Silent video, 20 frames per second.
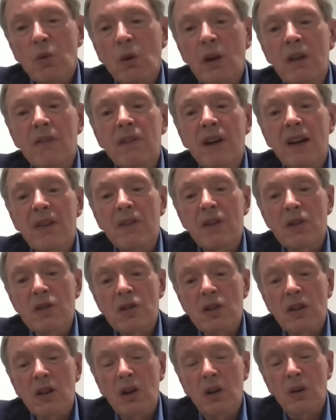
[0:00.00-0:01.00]
25
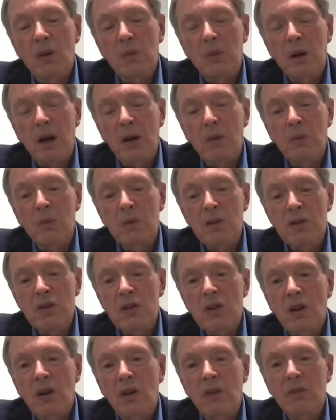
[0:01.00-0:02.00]
years ago, the problem was
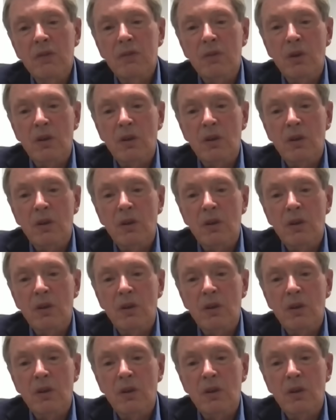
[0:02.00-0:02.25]
solved